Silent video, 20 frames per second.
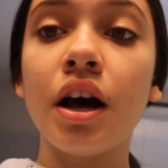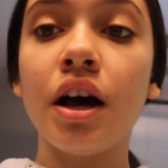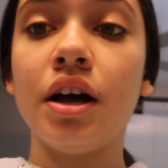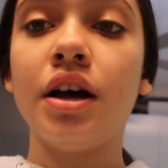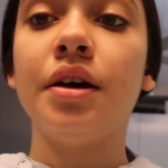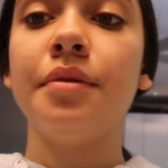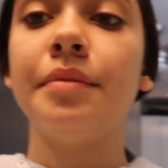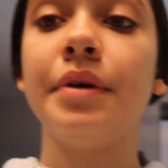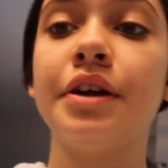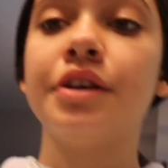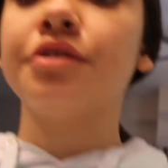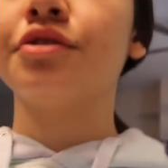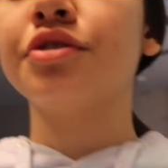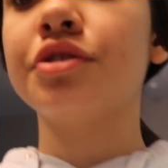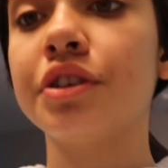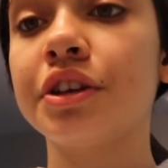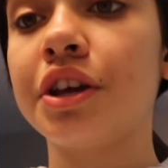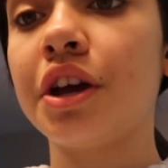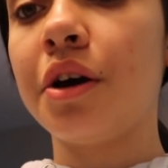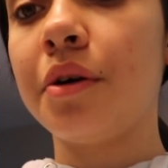Um, I
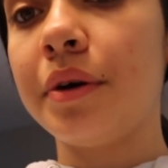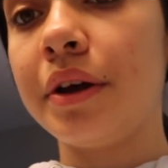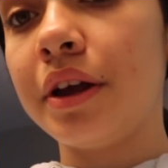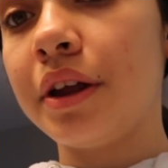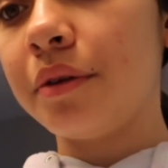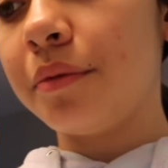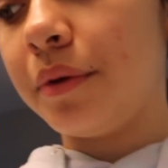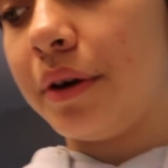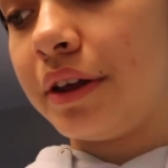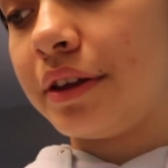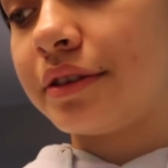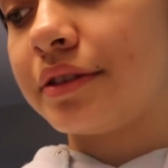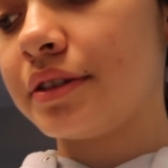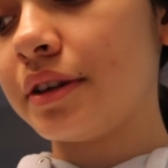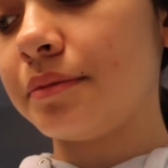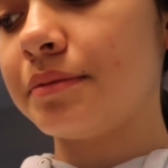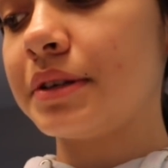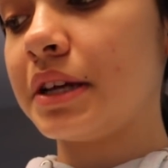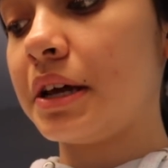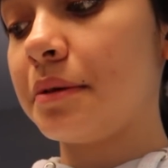usually go in with
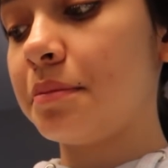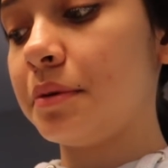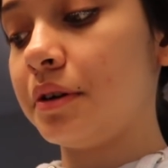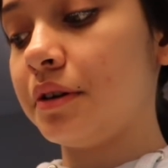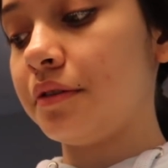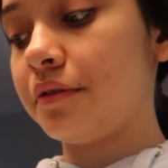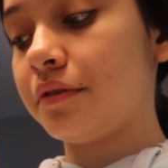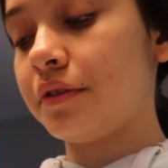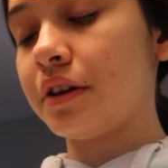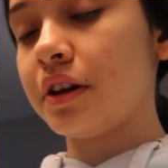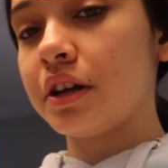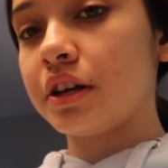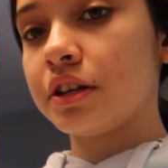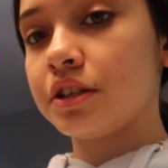some type of